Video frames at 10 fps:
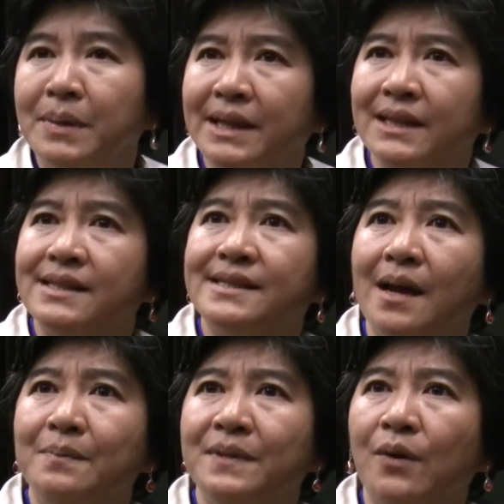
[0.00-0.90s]
But at the
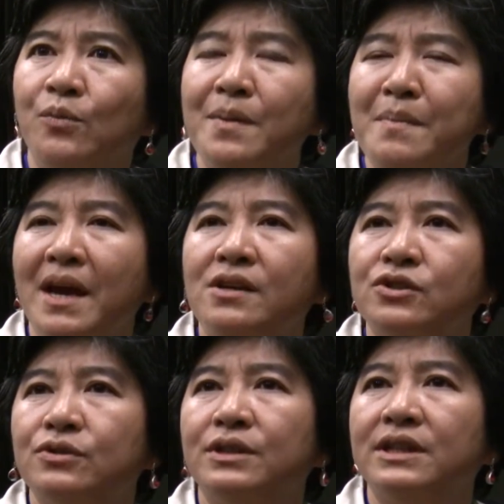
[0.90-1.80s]
same time, we make sure